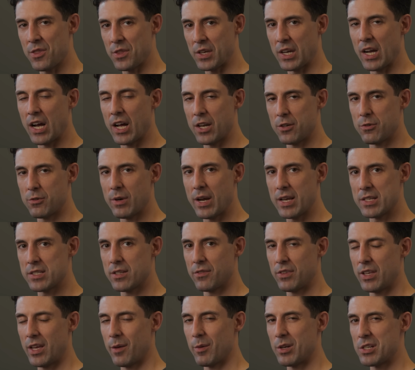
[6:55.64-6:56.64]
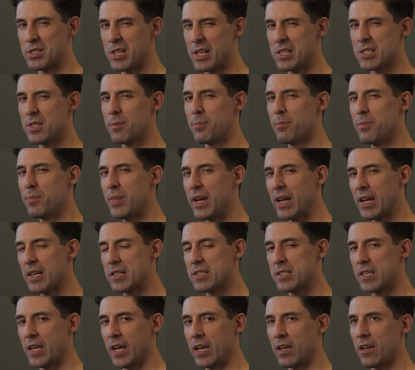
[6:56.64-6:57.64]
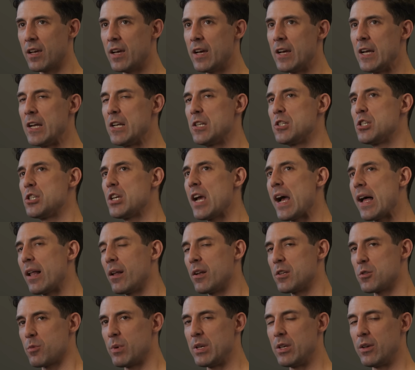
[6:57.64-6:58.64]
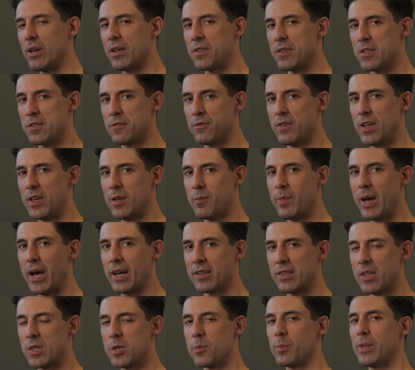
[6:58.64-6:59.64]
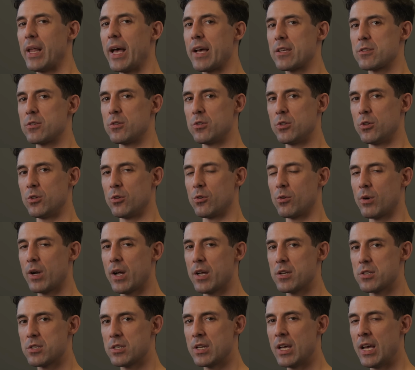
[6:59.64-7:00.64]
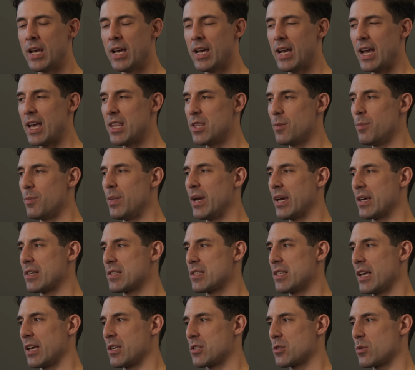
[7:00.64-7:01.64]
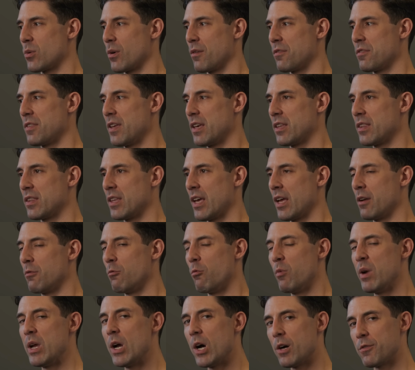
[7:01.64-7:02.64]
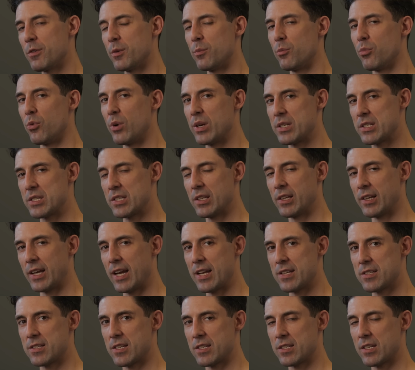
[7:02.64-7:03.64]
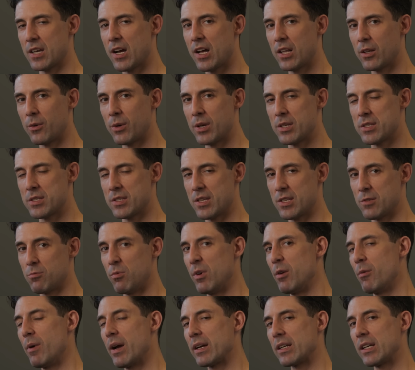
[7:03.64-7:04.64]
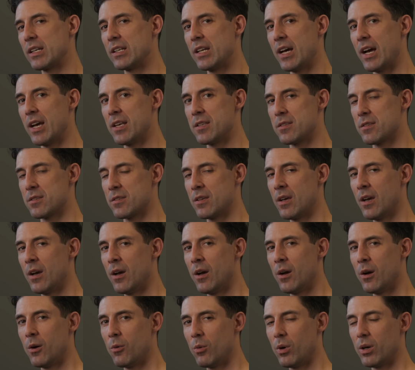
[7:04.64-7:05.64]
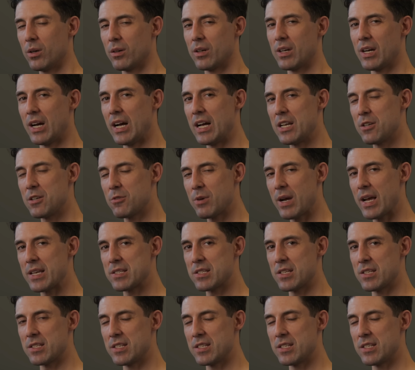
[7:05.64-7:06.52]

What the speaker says: the contrast of the image. That's the biggest like challenge when you get this feedback that the blacks are too crushed. And the biggest like sort of thing that we often bristle against as colorists is we recognize, well, contrast is